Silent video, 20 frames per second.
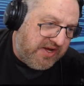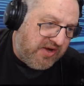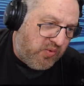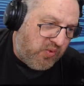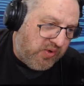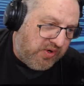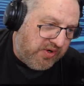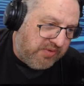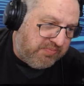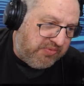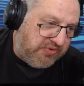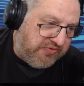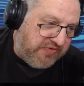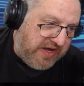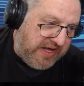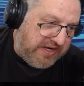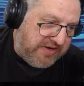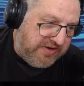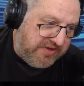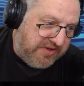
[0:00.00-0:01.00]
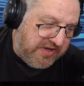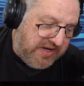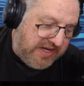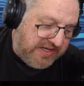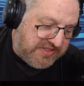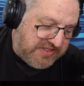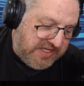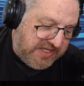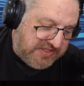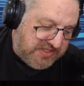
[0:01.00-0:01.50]
were provided to the
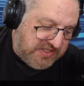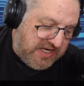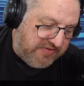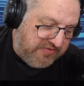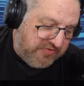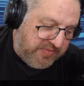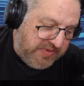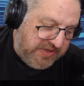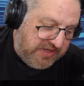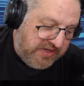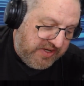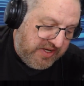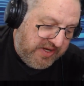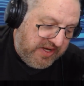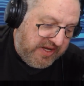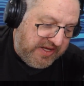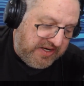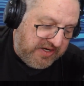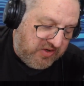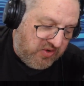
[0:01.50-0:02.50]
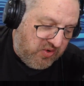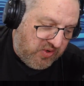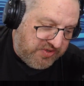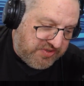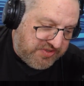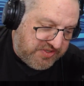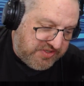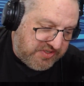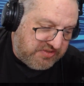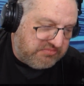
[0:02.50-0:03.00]
United States government, and of
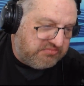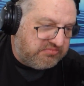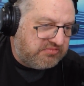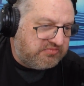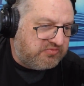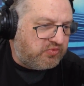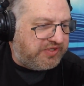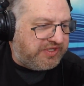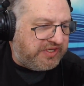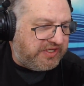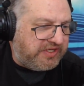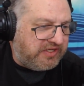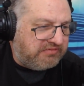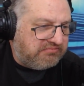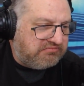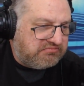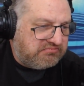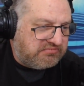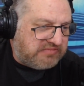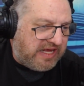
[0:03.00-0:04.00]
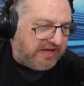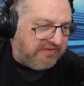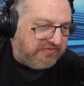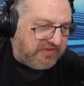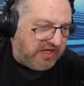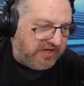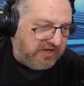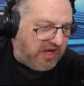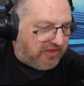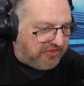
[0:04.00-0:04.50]
course we have
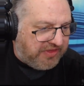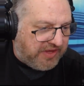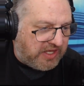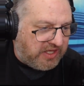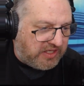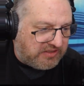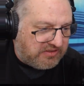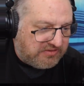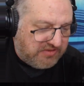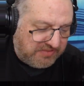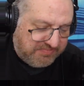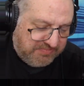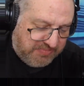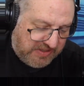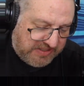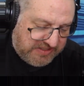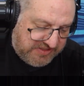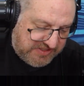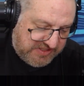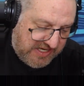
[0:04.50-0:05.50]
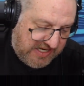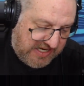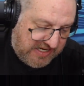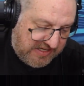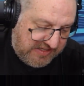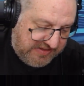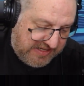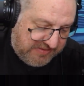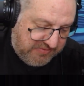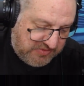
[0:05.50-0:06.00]
done nothing. But
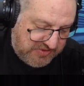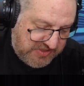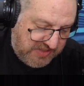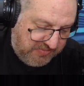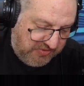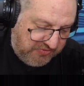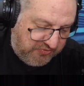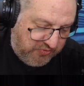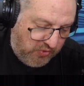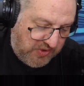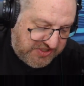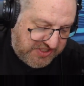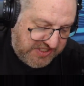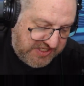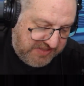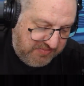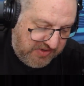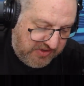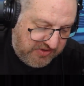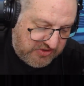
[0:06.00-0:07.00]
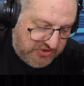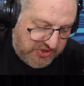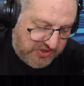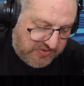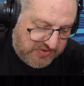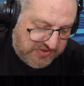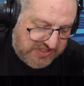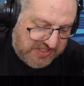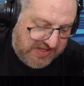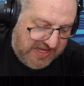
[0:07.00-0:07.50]
that was number 14. Mother
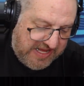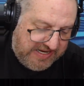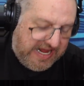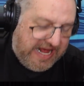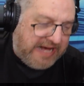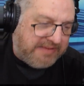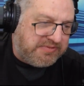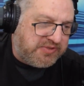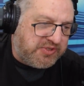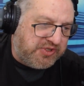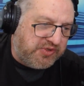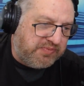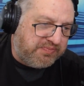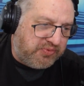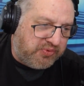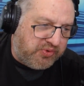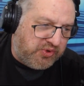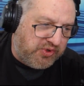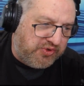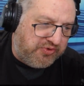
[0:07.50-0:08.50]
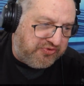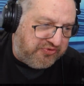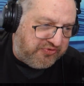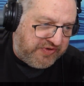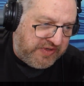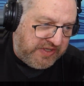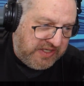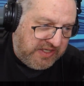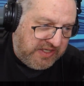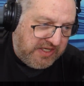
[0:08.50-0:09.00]
Jones said they had absolute
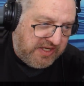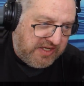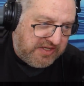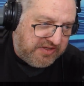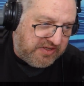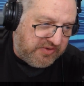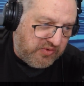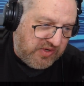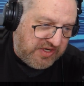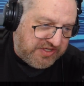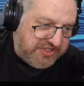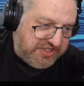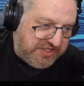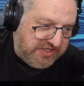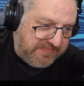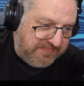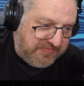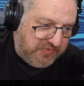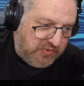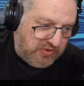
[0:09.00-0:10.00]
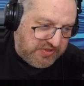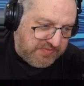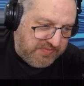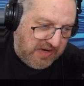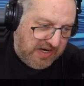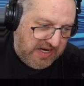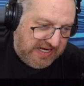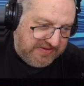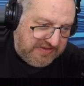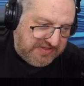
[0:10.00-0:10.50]
proof that Russia was
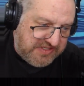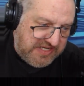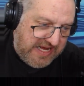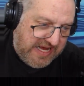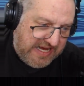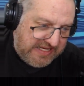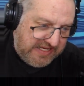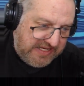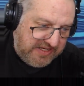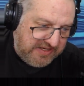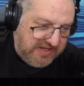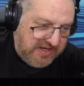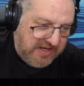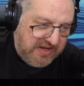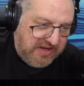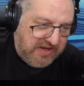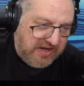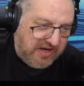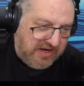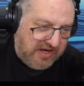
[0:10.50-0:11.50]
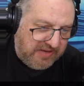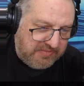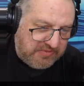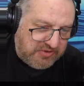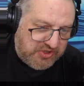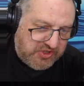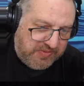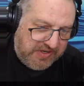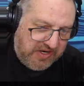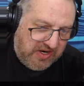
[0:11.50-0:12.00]
behind this hacking.
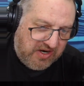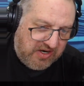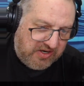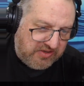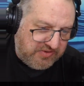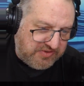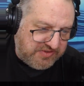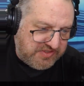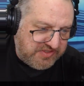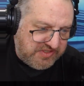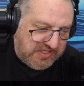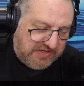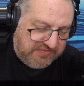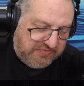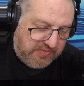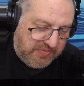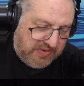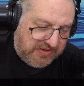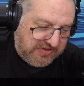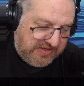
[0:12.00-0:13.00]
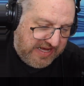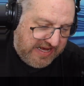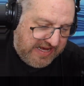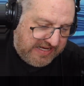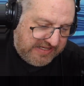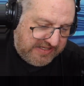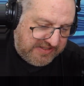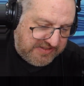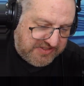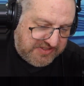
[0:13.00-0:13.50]
There's so many articles and stuff about the
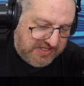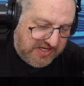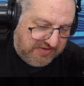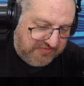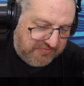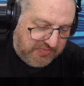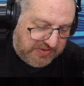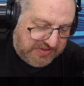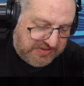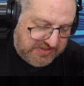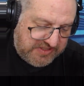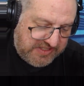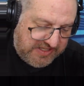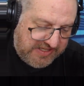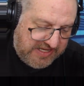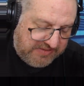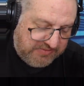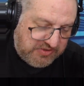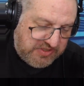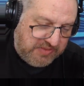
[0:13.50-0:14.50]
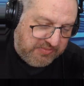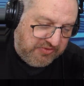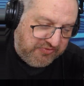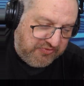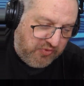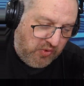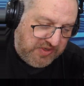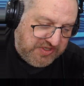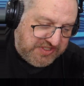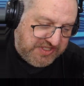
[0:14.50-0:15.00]
hacking stuff, but that was number
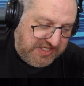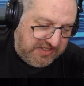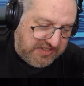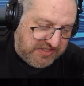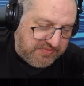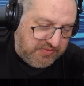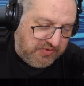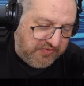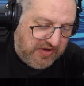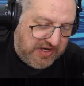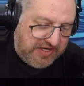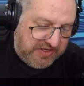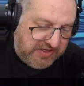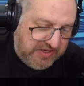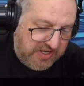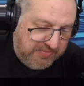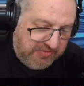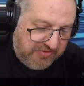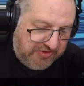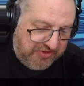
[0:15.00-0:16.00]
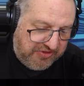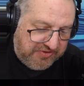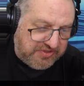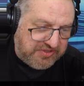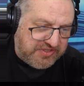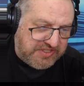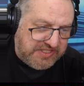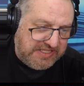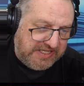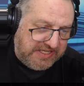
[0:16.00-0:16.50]
14. Let's move on to number
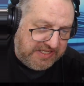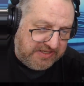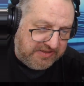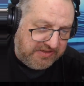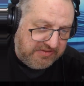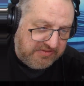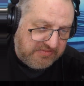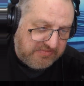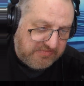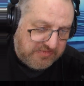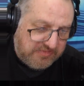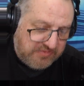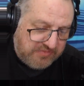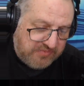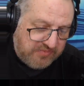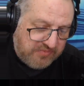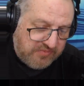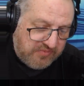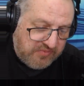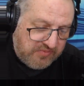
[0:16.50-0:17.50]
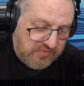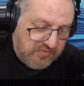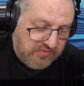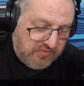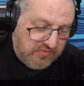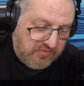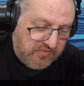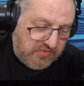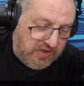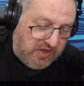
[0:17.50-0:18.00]
13.
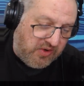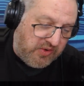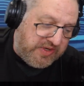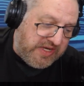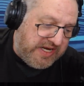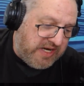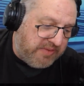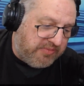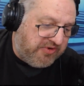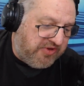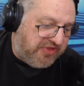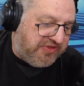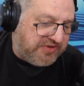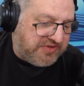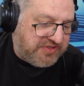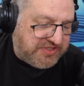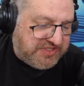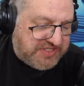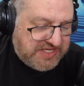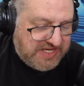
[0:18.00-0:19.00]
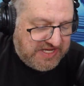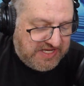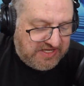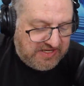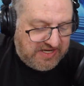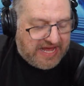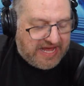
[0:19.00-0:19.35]
Okay, number 13,